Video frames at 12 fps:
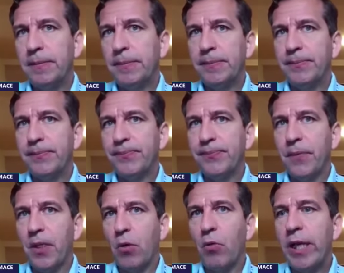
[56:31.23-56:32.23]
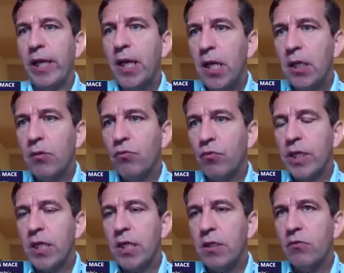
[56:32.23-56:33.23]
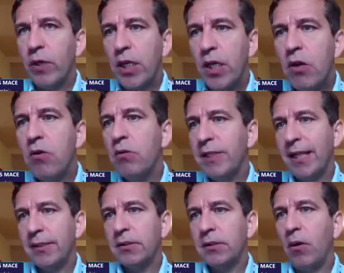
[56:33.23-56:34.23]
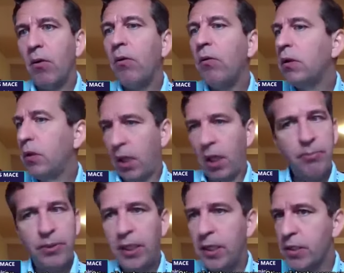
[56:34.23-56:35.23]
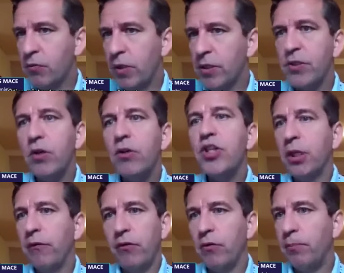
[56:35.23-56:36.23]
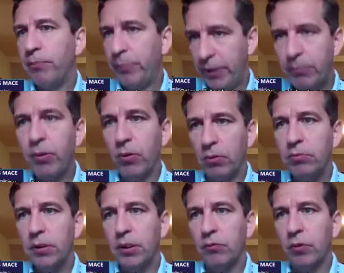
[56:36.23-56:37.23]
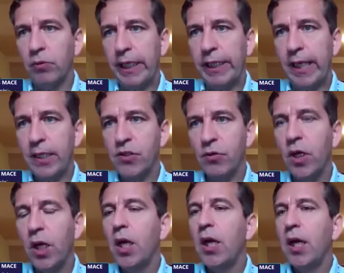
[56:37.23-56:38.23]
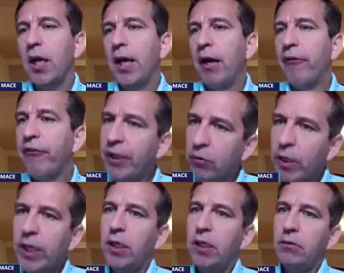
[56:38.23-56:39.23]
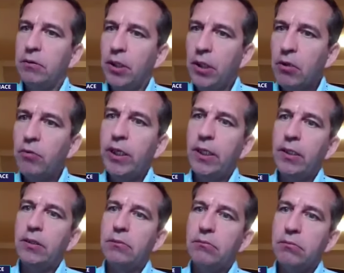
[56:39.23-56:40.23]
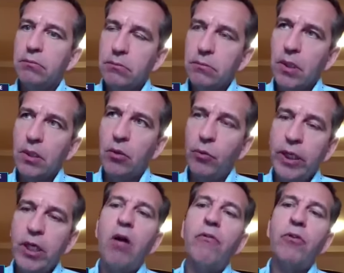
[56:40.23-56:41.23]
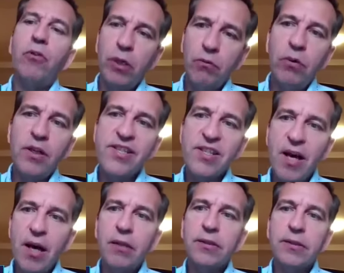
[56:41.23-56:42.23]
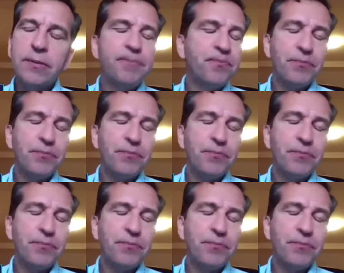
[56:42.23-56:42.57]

uh, we, we, we know that all the companies were searching for people in Romania. So I think when, you know, when the recovery will start,